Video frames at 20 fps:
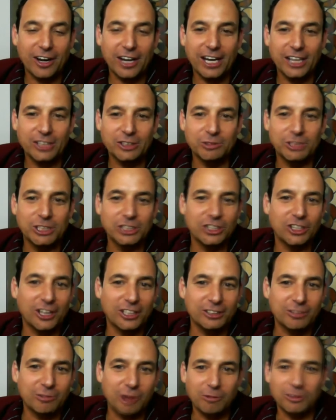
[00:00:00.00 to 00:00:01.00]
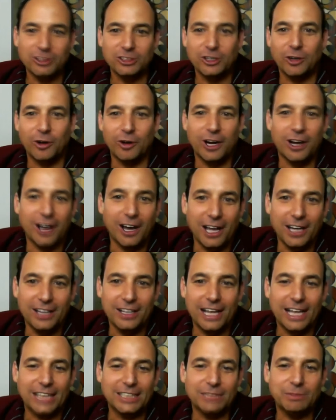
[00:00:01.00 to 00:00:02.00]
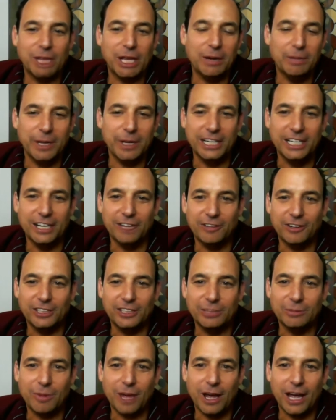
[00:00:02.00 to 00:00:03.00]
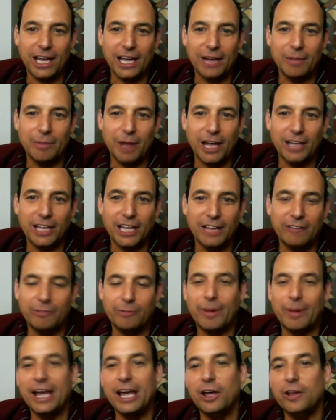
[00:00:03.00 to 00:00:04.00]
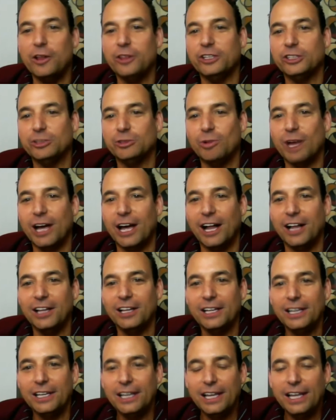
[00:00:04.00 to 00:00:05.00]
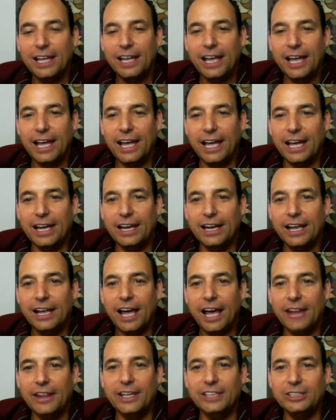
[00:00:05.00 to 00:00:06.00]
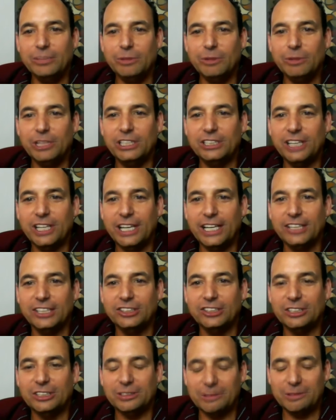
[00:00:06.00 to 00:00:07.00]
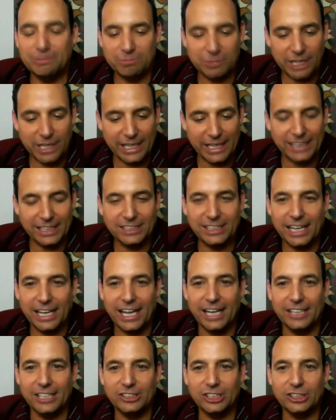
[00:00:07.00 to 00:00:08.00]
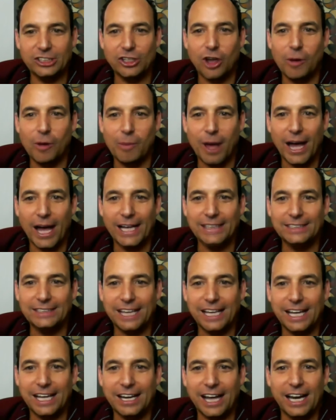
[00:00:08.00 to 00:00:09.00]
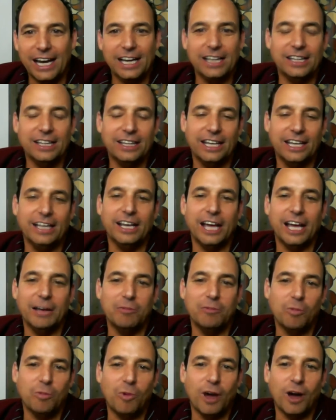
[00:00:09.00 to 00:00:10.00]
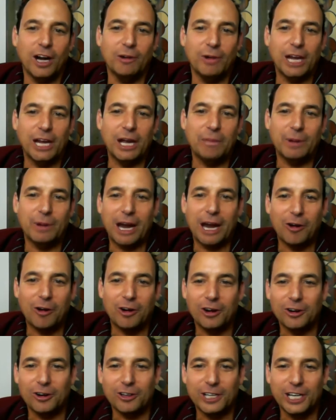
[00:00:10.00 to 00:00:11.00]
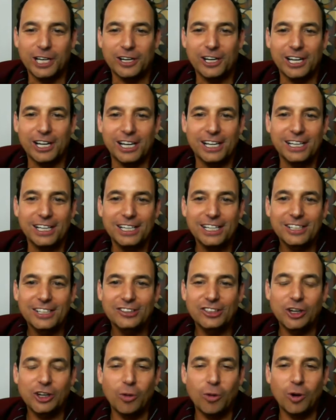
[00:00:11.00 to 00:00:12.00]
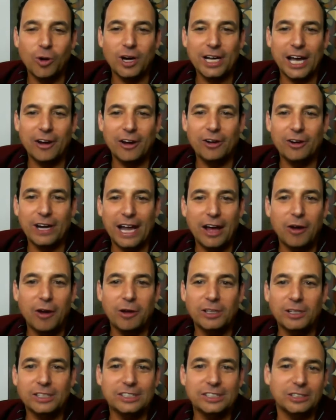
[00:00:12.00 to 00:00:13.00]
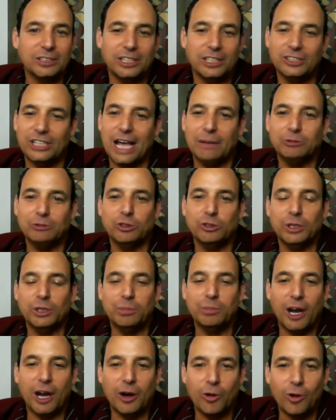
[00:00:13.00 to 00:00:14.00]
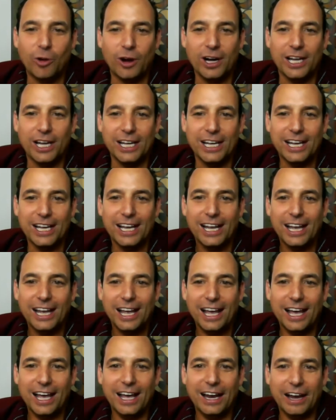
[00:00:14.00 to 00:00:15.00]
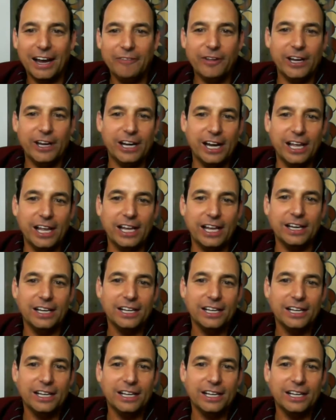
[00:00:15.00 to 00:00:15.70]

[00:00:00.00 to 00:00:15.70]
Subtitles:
as a result of what was going on, and that's made a big difference in my life and my health as well. And I think some of these things, like I said, it's all mindset. I didn't think I wanted to wake up an hour earlier to go work out. Now it's absolutely priority, and I fit it in